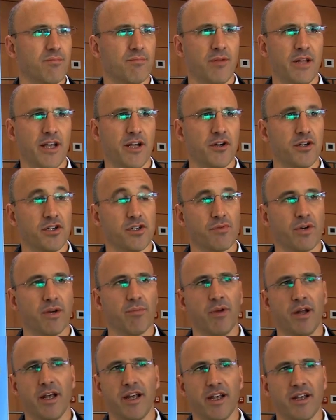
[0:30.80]
players were
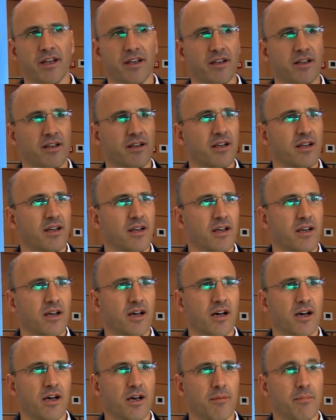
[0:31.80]
playing
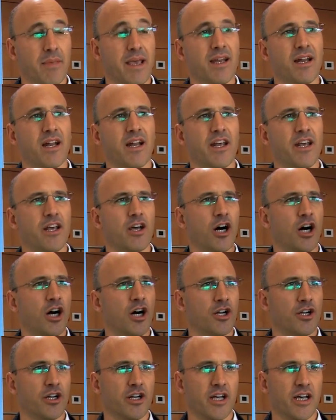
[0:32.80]
mainly
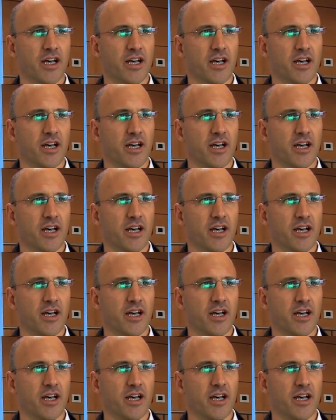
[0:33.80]
on